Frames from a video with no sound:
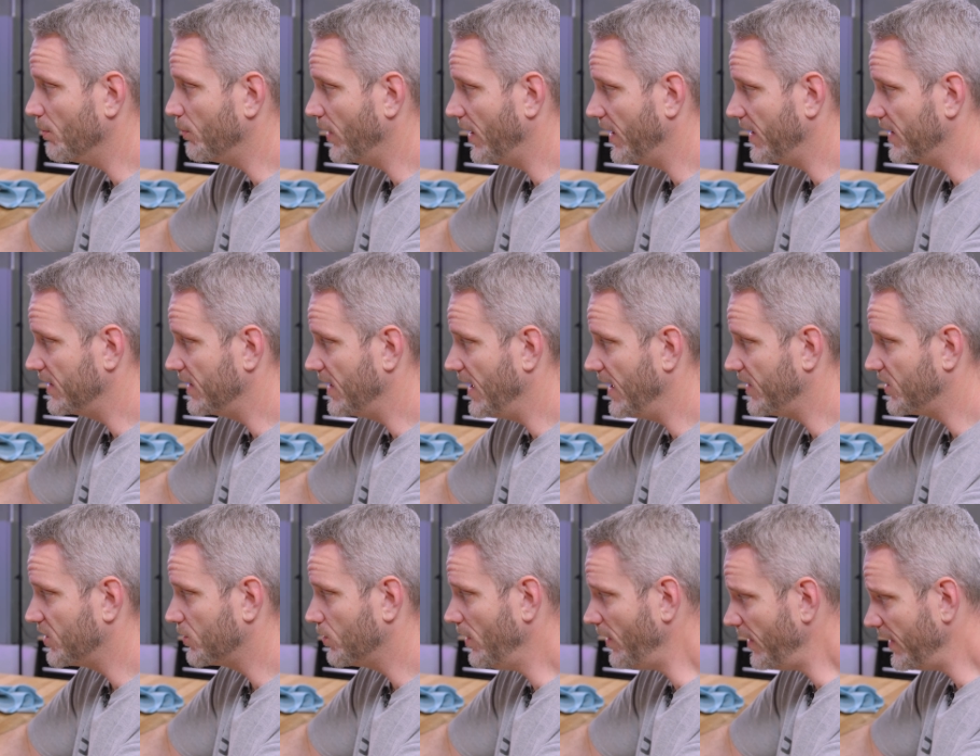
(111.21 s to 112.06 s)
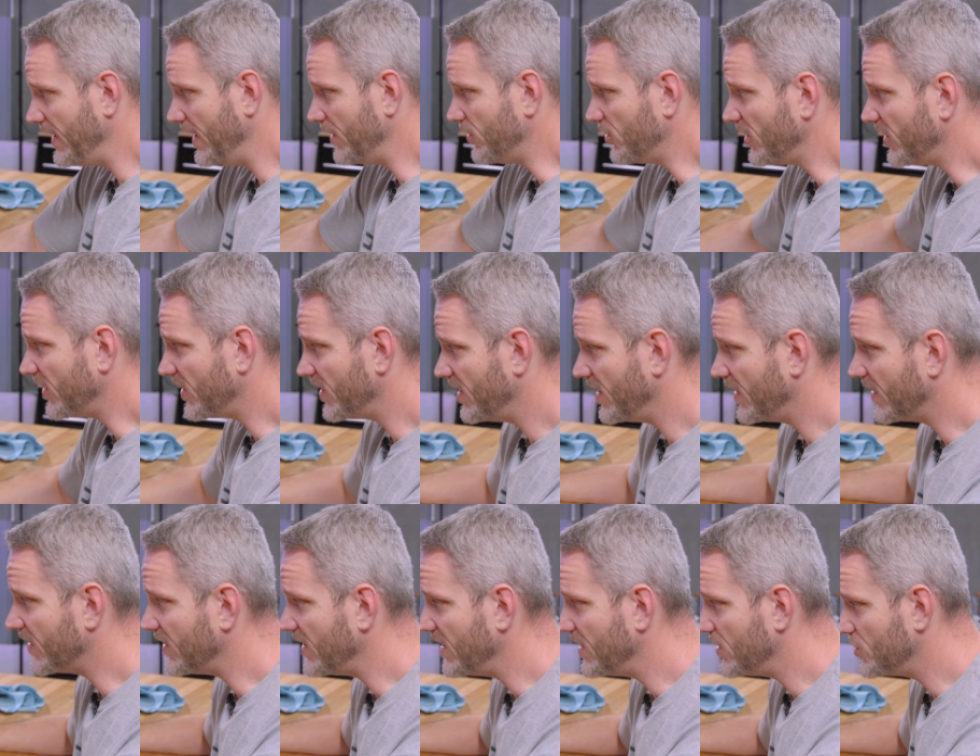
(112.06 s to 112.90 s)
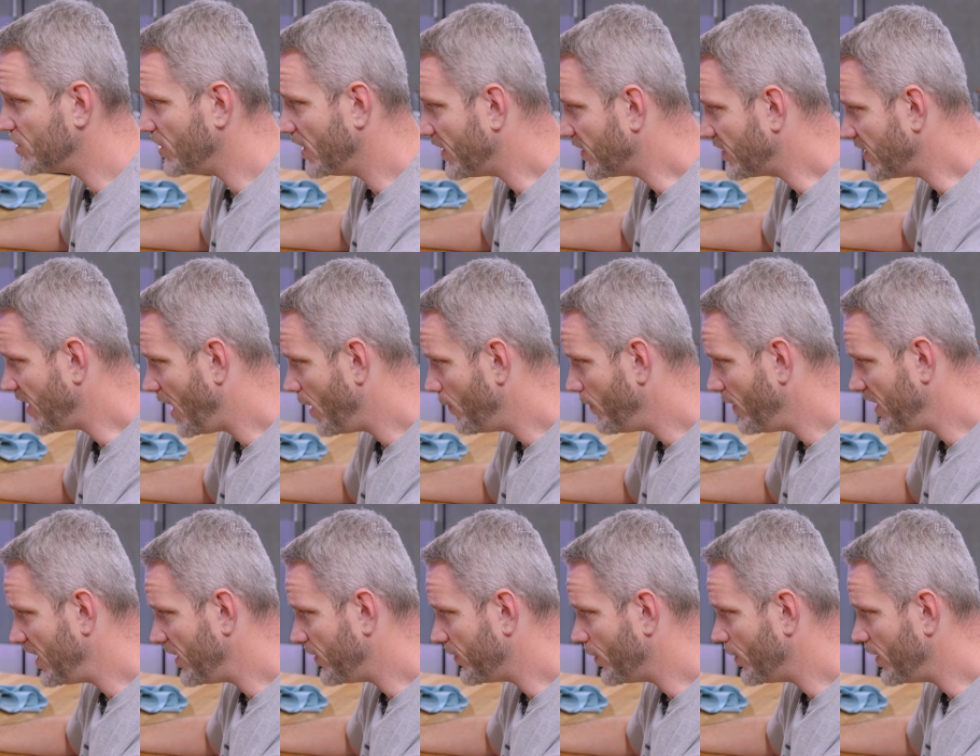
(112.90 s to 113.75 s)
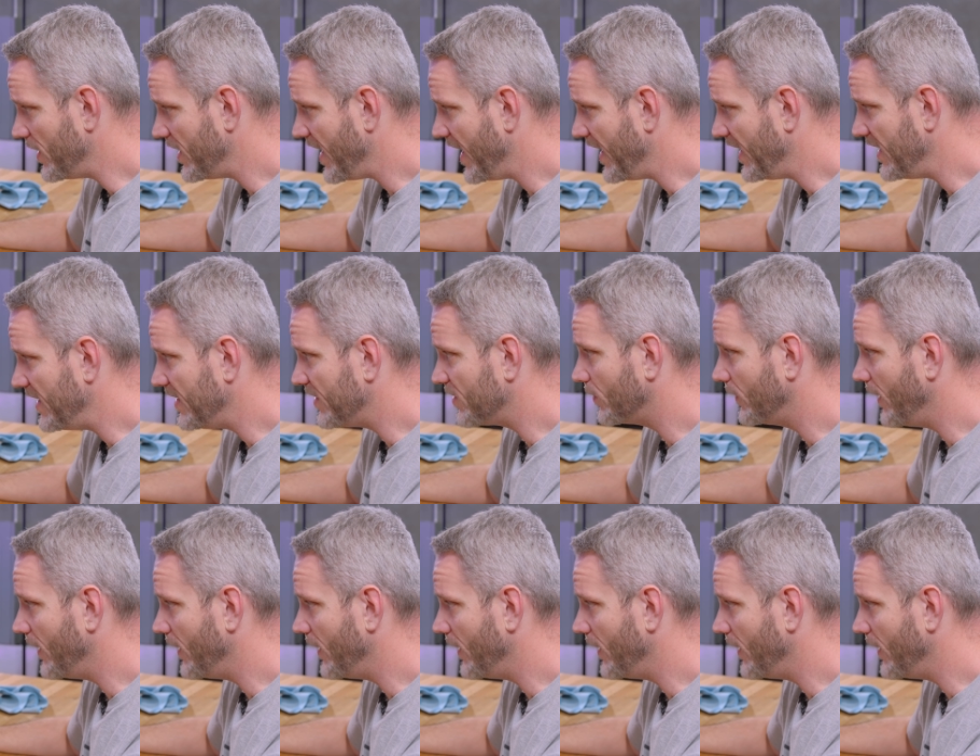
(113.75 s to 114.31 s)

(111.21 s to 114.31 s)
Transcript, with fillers: but it's really interesting to see just how many 3080s